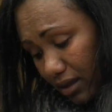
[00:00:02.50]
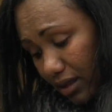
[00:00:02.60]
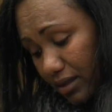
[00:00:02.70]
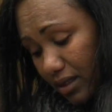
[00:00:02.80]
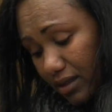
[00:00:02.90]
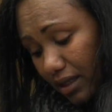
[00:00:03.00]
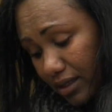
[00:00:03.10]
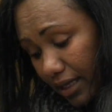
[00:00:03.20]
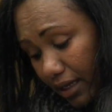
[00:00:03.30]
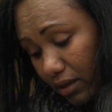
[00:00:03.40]
This is the
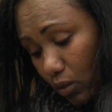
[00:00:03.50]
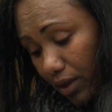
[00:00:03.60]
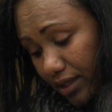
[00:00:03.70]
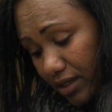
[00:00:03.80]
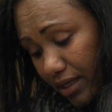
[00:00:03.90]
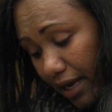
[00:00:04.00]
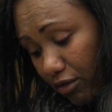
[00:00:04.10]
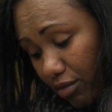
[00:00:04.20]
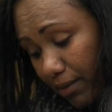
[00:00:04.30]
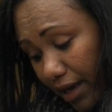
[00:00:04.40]
second worst day
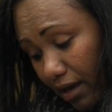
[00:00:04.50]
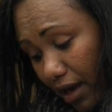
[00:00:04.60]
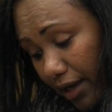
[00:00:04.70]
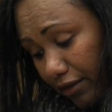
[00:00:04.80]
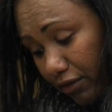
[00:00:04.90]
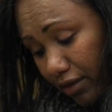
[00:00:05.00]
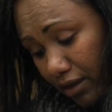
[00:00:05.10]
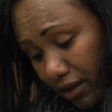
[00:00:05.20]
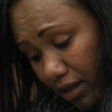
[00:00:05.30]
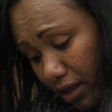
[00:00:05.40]
of my
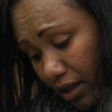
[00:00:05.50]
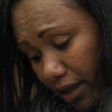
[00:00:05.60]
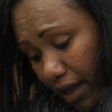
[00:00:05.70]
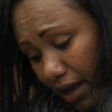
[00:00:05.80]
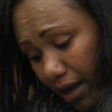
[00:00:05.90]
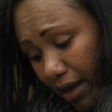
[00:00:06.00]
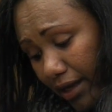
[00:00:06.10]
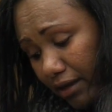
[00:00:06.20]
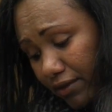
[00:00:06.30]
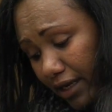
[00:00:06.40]
life. As the
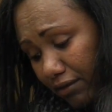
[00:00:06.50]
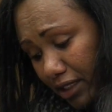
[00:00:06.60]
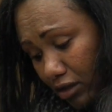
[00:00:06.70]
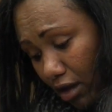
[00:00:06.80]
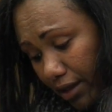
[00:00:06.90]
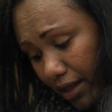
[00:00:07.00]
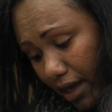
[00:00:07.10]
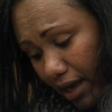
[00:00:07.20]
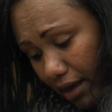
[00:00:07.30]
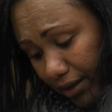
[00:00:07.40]
widow of a taxi driver
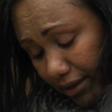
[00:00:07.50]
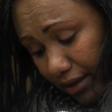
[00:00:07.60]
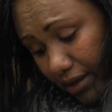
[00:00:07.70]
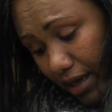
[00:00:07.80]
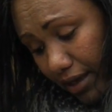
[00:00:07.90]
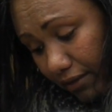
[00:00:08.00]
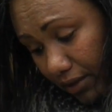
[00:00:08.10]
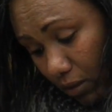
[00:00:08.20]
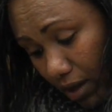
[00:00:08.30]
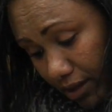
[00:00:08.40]
killed by a drunk
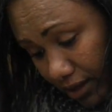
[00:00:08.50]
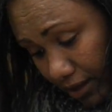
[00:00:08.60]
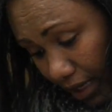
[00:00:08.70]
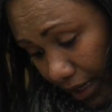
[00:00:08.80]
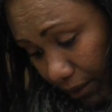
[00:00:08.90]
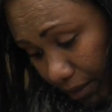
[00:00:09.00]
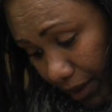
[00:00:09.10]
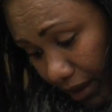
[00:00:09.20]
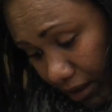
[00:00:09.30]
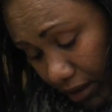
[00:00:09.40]
is forced to
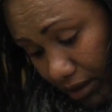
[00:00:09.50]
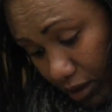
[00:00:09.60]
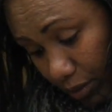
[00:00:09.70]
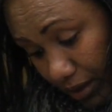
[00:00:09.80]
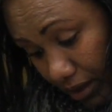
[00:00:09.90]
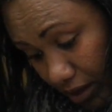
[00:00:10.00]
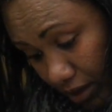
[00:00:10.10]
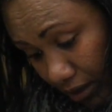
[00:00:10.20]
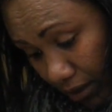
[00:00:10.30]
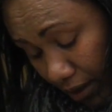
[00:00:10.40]
relive a nightmare
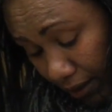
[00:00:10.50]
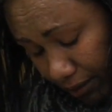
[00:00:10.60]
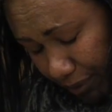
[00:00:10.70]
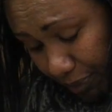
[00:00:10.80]
moments